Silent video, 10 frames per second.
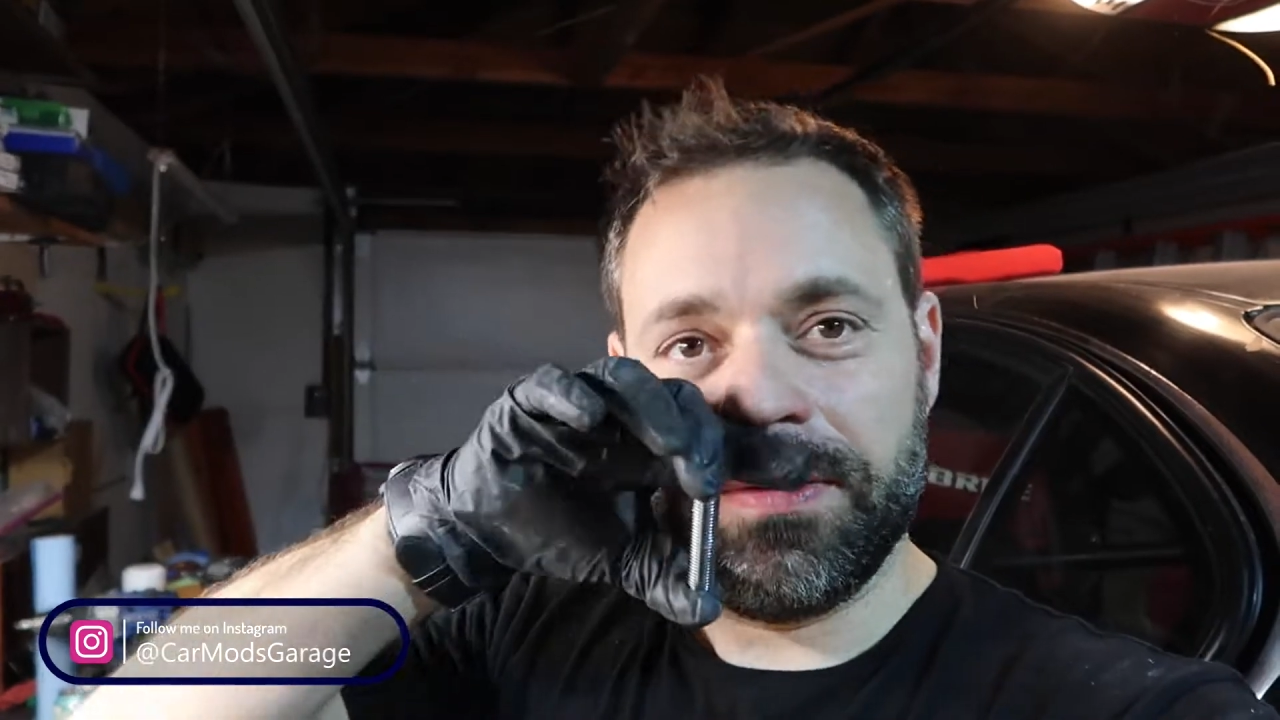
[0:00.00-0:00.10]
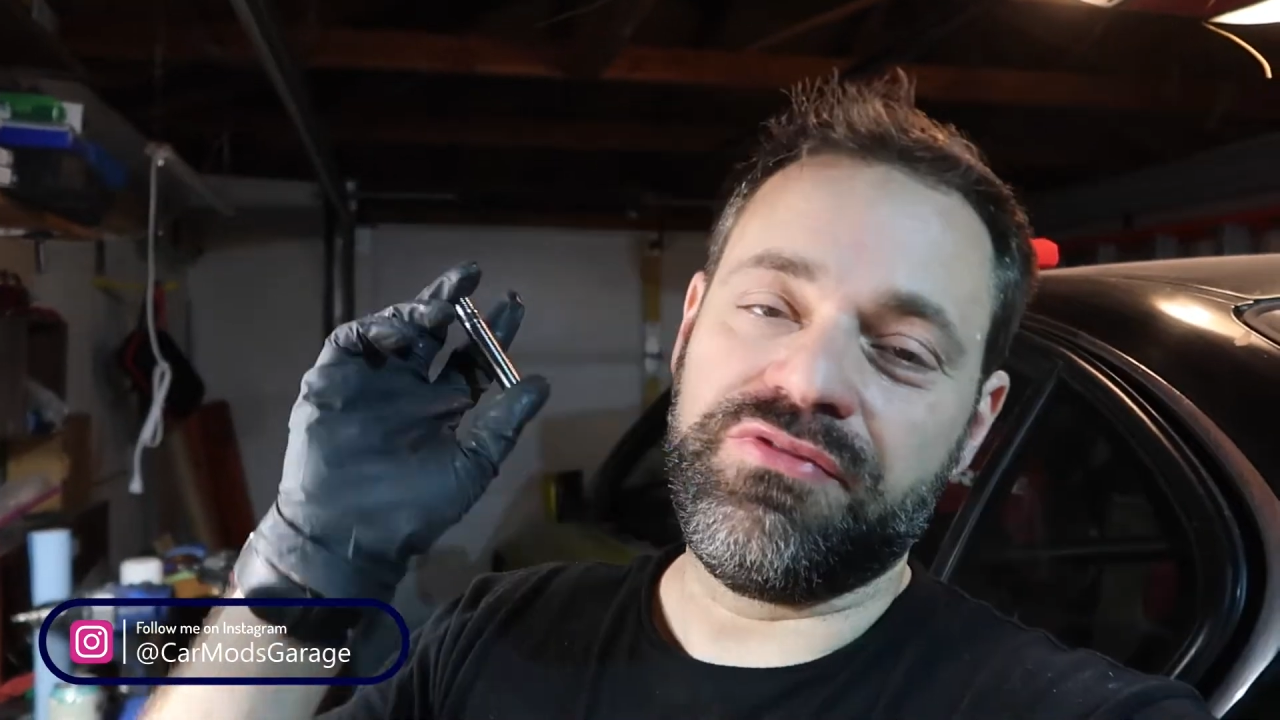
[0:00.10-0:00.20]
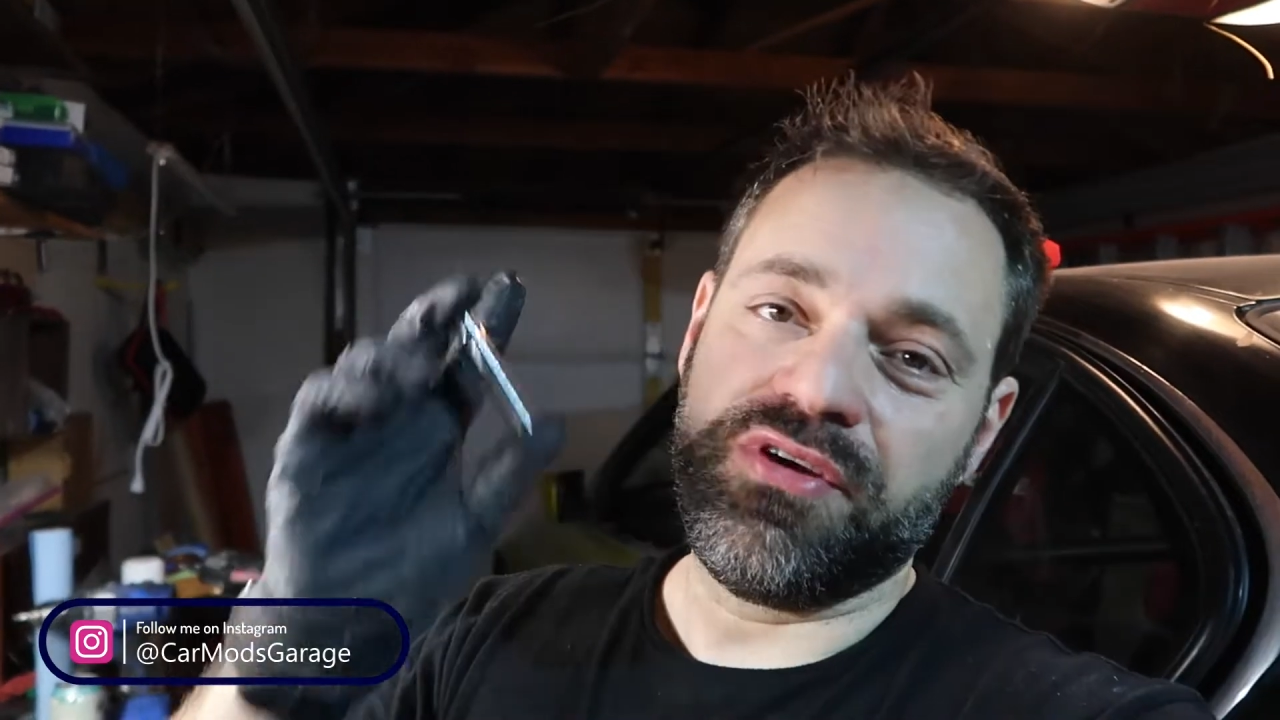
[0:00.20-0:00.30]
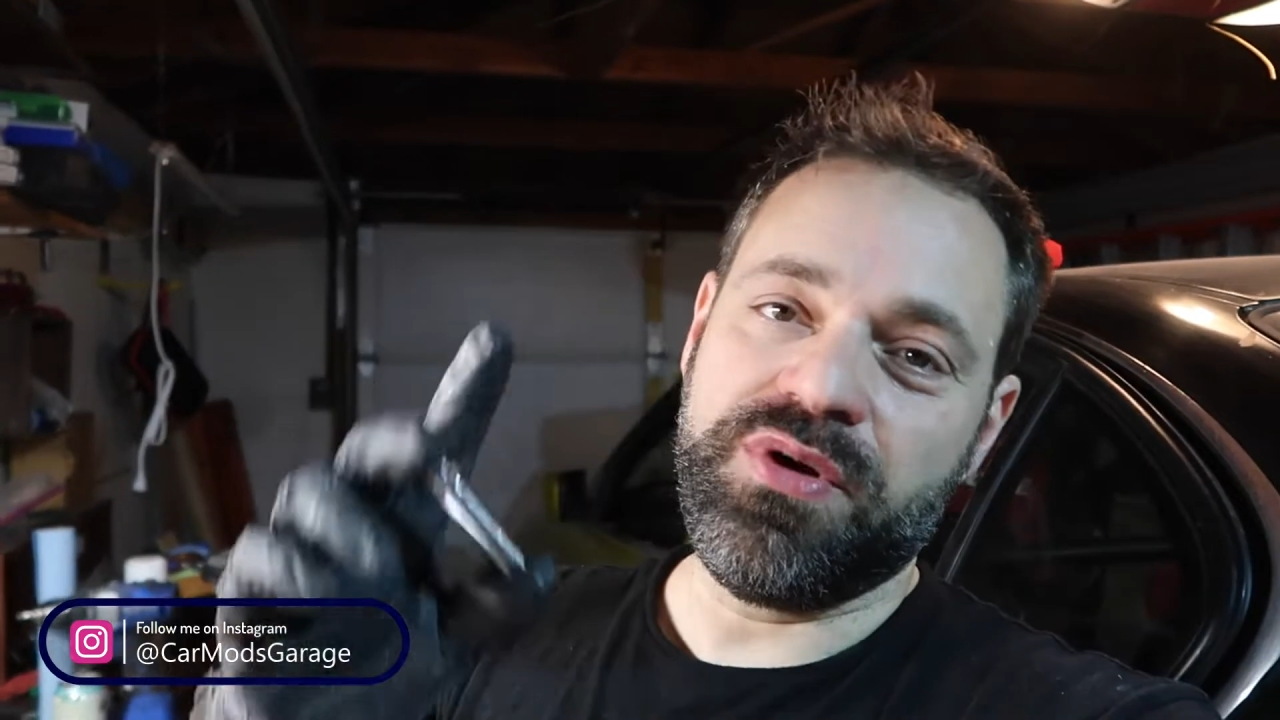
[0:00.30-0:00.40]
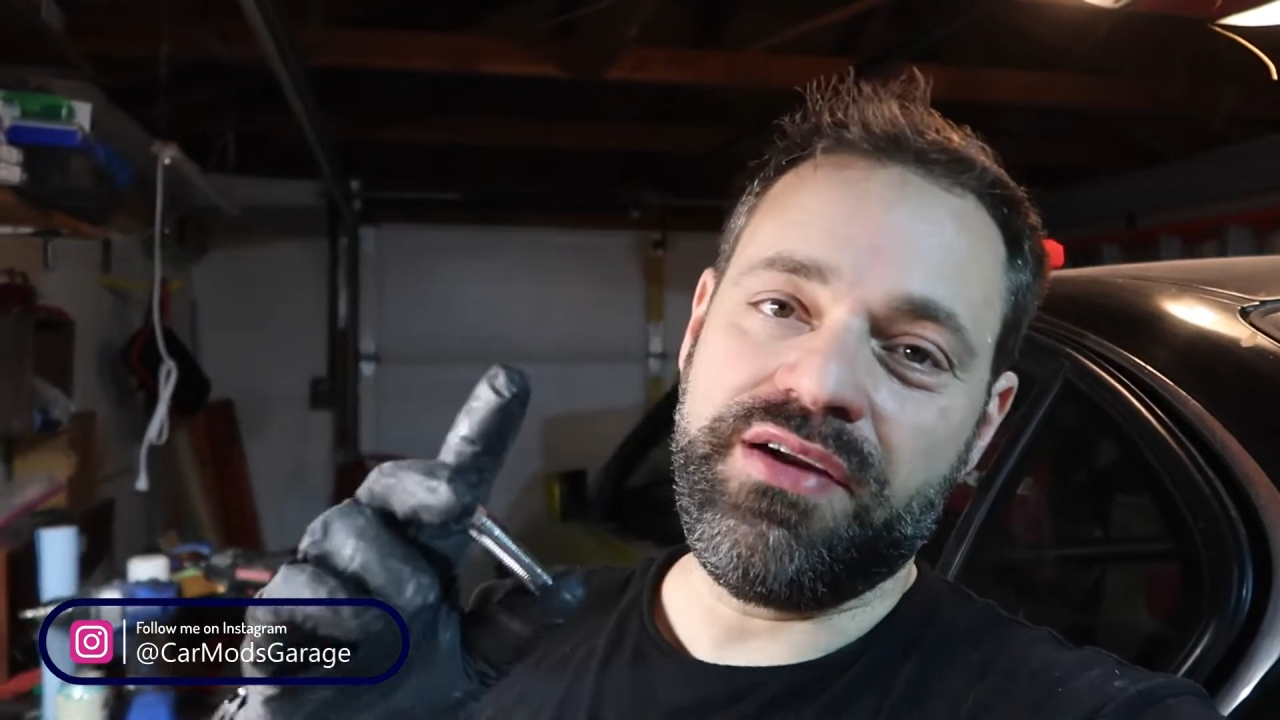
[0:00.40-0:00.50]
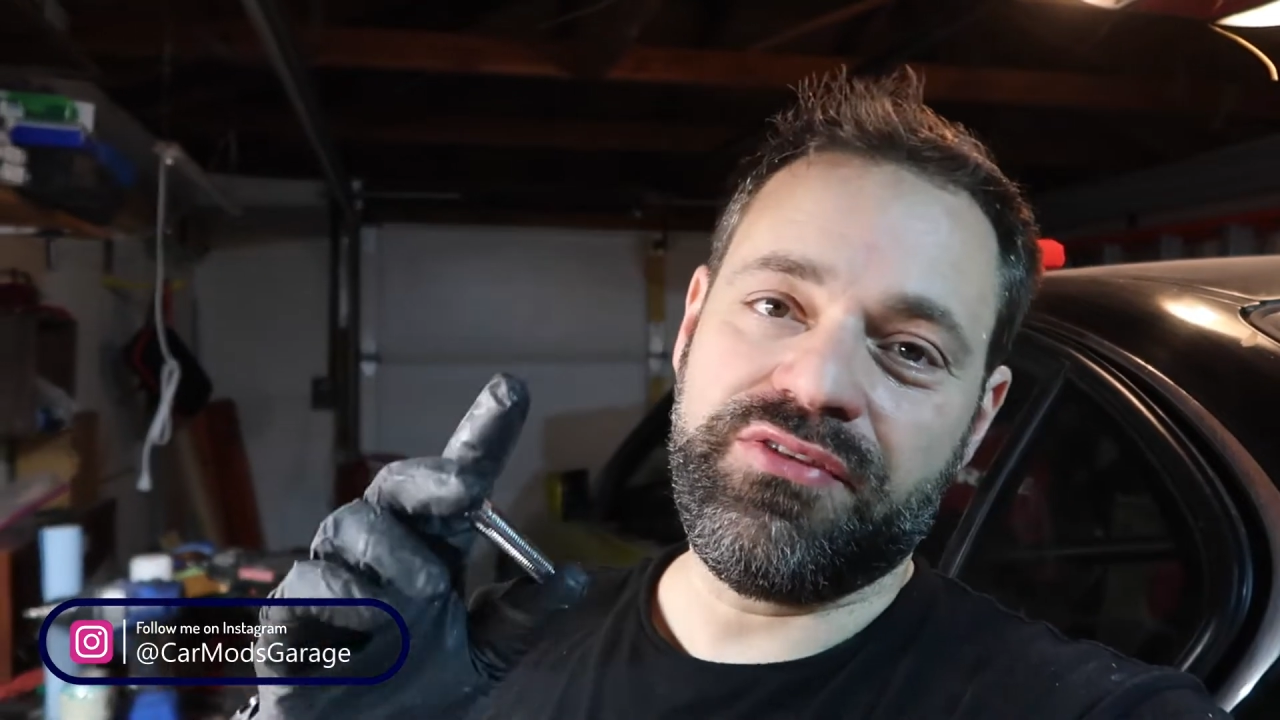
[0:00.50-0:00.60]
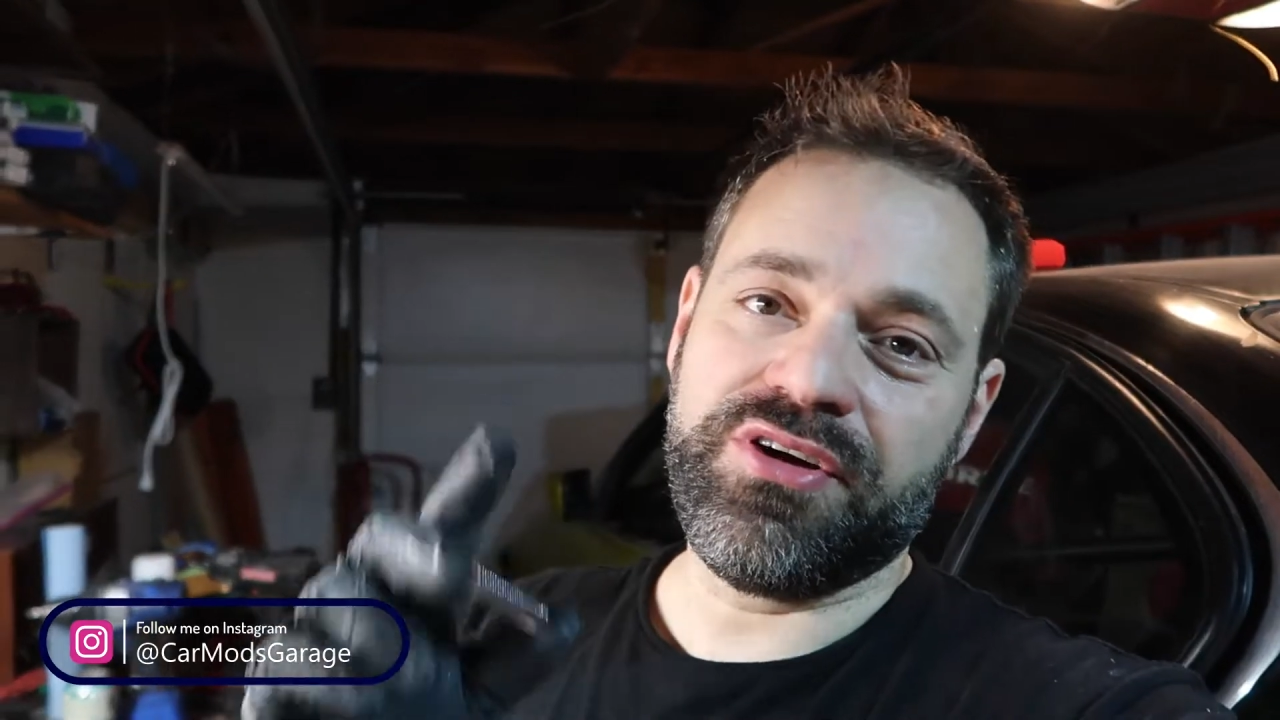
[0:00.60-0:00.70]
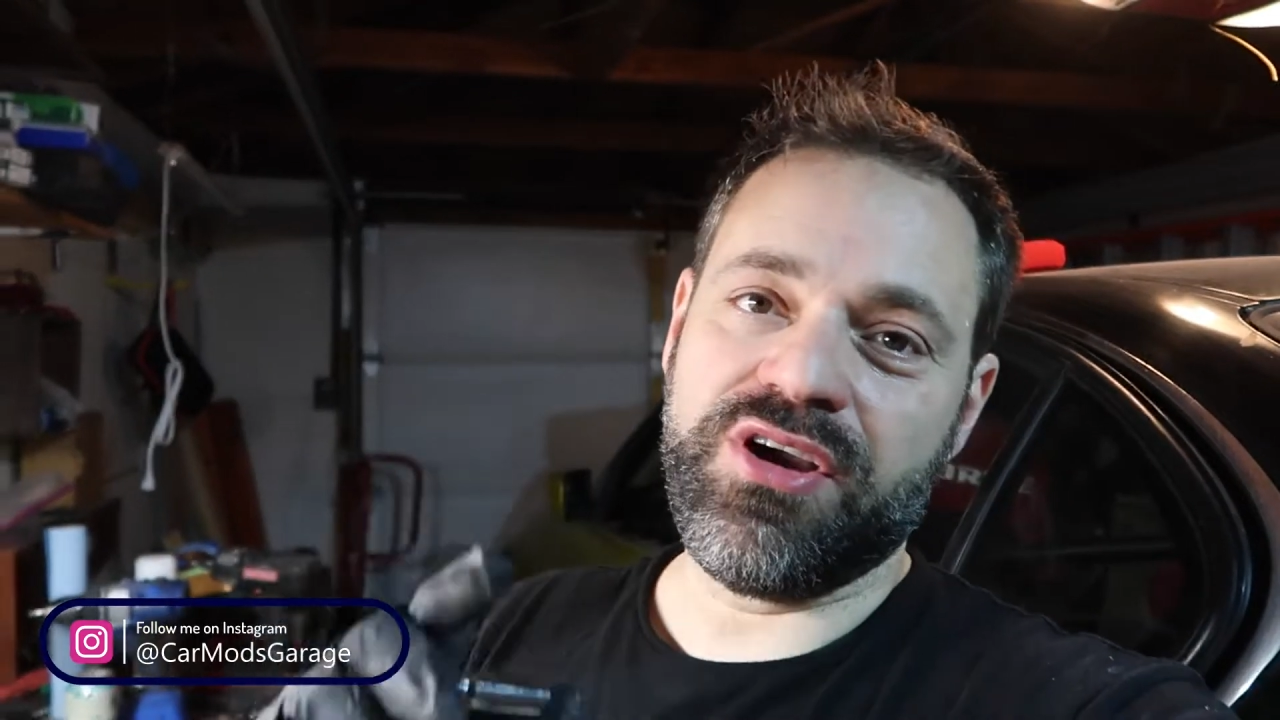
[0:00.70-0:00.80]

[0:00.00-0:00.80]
If you ever